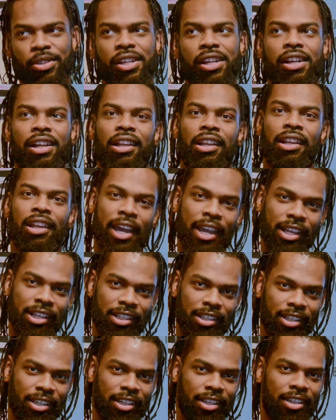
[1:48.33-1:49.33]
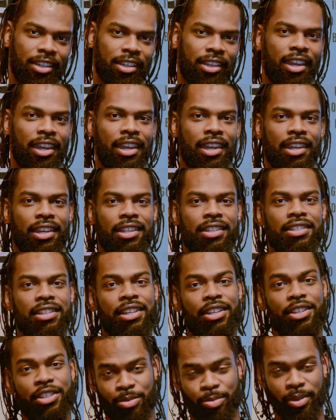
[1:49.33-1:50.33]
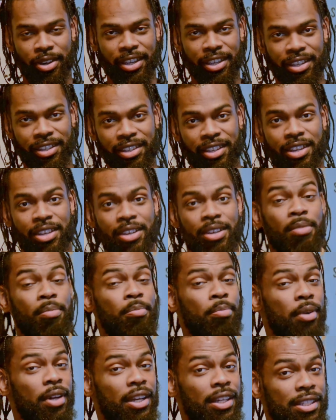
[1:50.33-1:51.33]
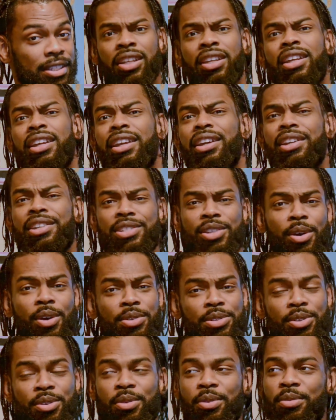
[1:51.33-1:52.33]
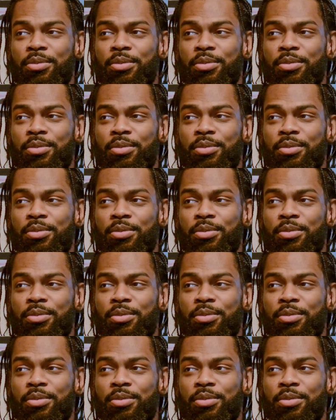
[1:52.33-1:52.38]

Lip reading: Lion King and Hairspray, but it is also